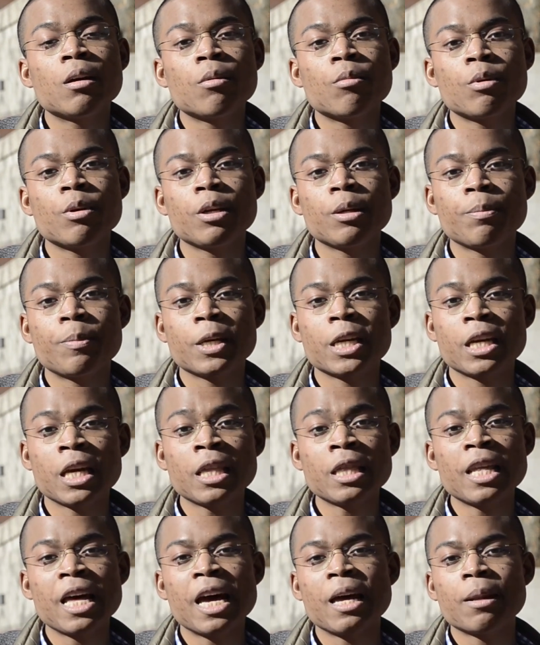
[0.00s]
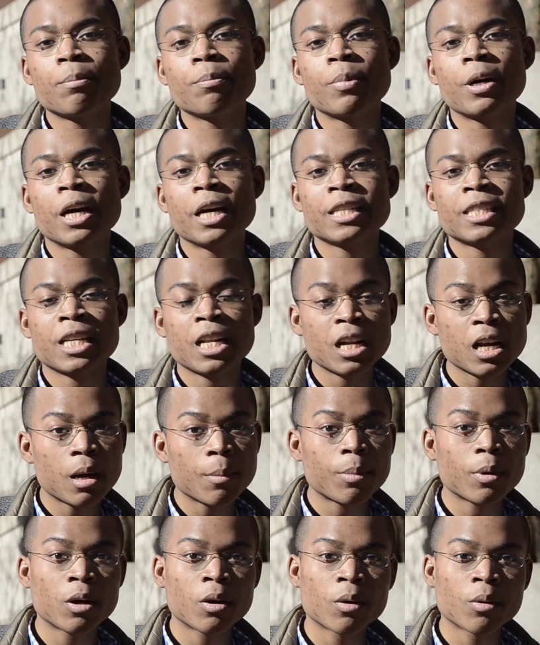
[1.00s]
We begin that by setting
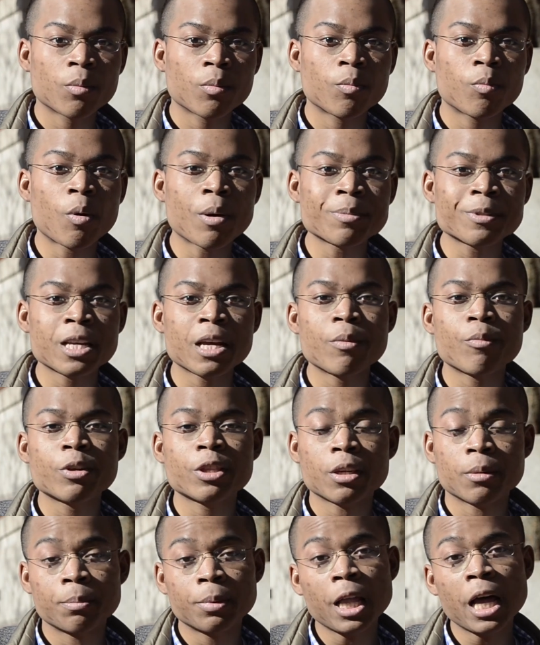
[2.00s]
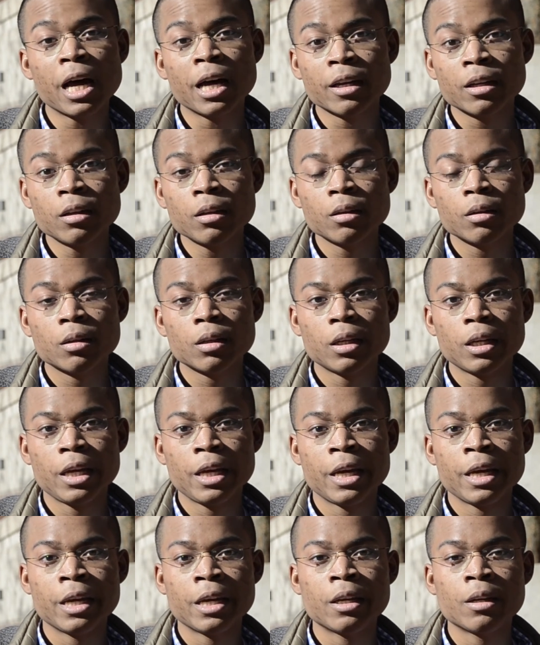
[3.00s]
up a website with a blog
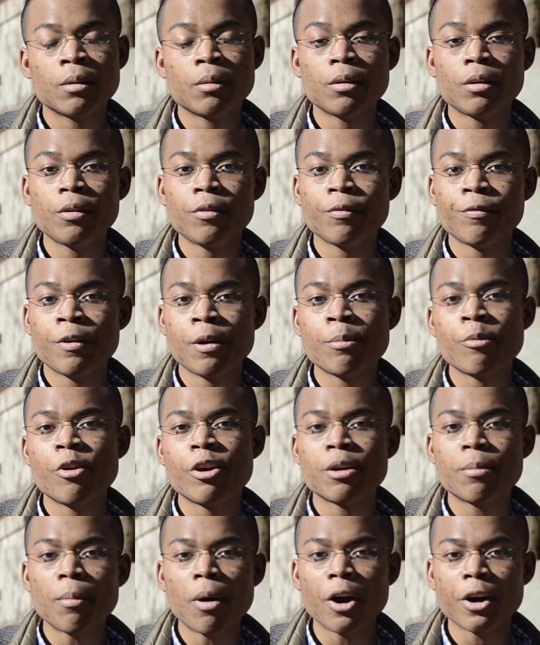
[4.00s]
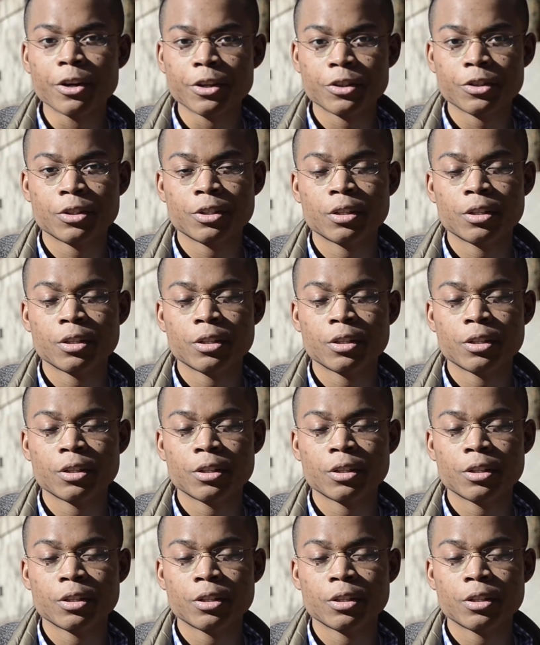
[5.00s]
in February to March